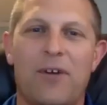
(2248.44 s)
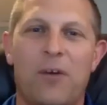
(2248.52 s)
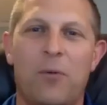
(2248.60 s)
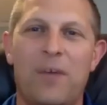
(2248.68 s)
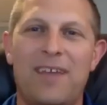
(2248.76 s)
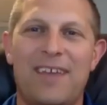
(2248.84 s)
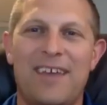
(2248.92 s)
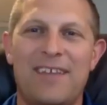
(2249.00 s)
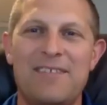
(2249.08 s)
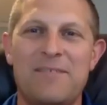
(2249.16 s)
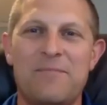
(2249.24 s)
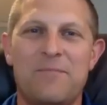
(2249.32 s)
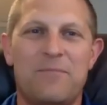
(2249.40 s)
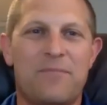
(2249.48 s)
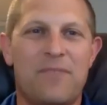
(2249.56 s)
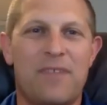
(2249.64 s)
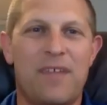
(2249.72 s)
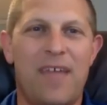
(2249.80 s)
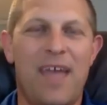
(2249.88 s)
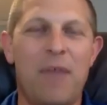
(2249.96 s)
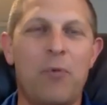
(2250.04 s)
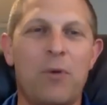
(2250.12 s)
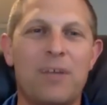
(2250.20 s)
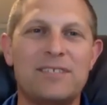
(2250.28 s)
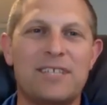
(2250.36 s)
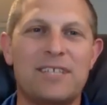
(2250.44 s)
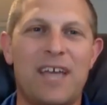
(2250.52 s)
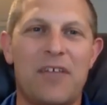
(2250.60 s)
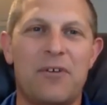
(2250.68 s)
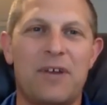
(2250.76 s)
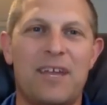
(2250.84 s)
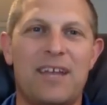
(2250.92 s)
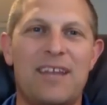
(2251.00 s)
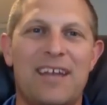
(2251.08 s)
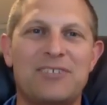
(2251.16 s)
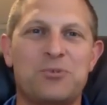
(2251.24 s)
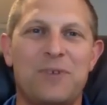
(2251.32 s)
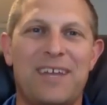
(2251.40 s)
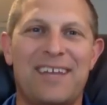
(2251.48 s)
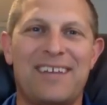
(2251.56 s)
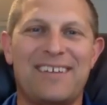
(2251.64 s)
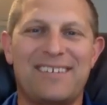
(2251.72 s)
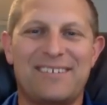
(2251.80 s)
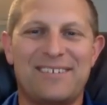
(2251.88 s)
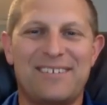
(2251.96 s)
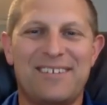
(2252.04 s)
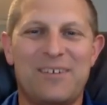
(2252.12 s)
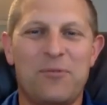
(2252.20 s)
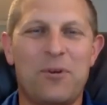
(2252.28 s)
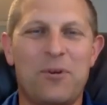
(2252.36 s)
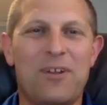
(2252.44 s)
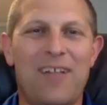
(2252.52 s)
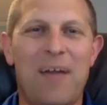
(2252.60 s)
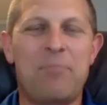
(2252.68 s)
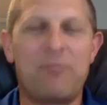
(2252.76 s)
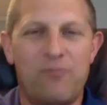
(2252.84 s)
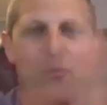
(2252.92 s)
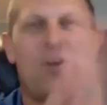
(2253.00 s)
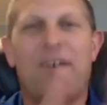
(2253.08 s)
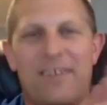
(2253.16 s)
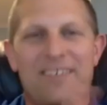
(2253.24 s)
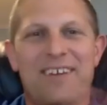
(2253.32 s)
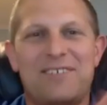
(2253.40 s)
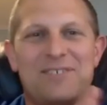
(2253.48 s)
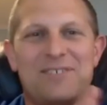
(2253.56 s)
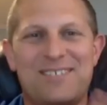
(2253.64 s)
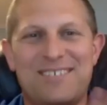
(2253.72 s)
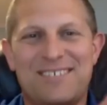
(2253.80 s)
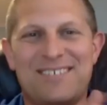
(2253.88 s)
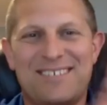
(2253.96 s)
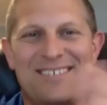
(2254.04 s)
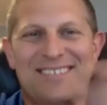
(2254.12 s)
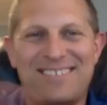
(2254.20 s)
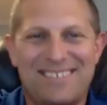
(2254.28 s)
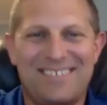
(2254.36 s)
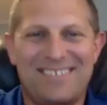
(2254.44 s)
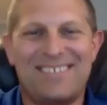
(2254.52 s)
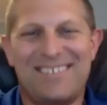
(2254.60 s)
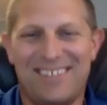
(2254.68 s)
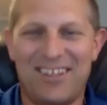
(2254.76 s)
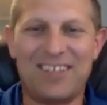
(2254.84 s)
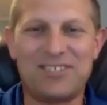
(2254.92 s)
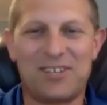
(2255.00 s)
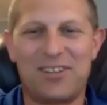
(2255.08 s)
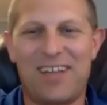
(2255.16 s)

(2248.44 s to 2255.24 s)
weekend, and we'll get together again next week. We're clapping for you. Yes. Lots of claps.